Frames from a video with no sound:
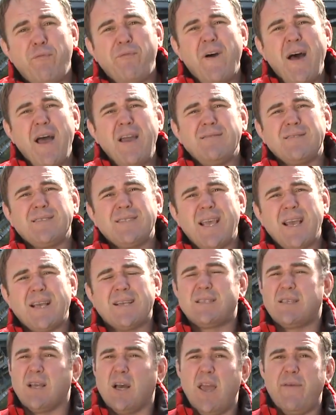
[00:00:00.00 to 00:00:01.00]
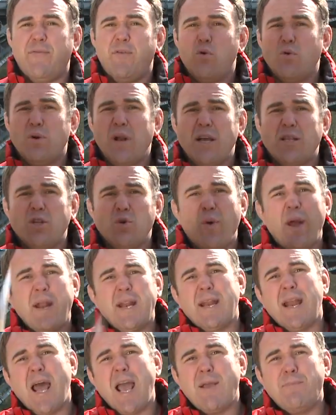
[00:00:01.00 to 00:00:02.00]
five six. If you would like to win
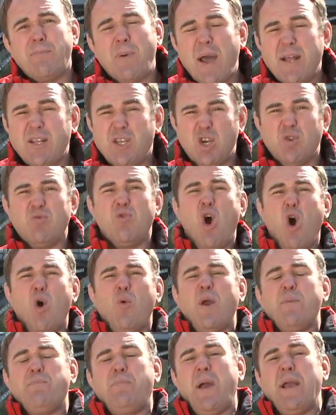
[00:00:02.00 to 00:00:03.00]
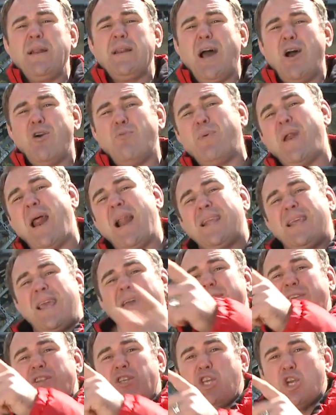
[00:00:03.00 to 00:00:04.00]
an iPad, you know it by now, but I'll
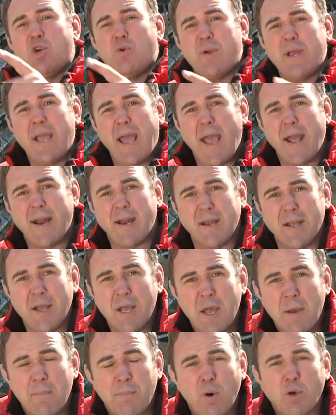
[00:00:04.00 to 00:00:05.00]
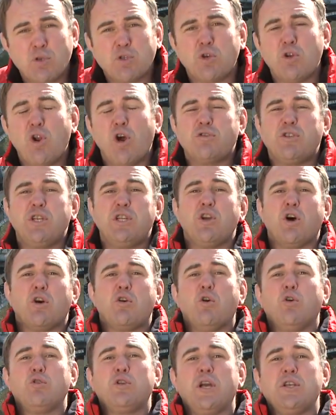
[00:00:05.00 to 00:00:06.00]
give it to you again. postcode lottery dot
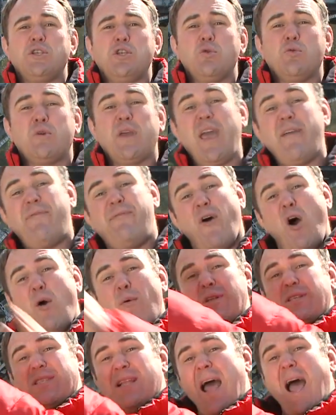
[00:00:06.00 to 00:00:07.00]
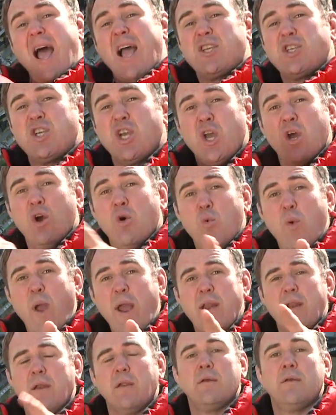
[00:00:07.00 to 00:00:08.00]
co dot U K forward slash
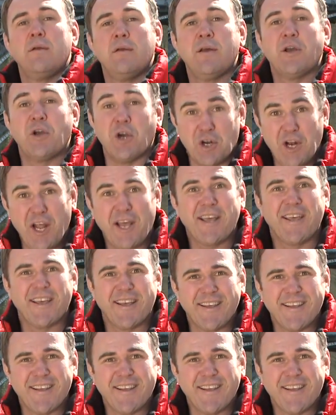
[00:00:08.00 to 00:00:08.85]
win. Good luck.